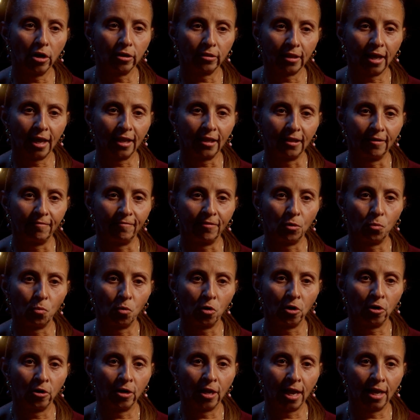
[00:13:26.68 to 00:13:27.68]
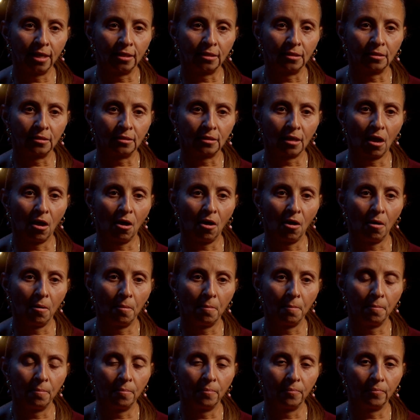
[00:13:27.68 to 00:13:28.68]
part that Living Word has
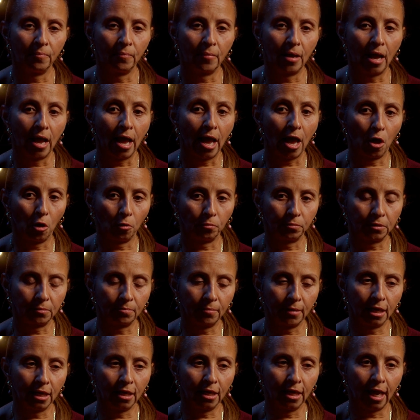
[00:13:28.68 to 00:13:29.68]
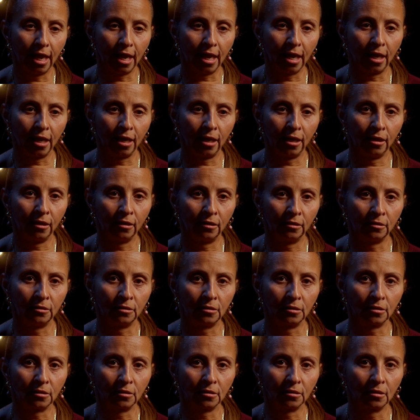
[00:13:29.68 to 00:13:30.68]
helped me
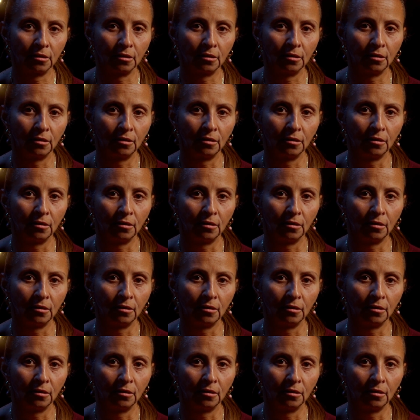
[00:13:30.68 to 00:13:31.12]
is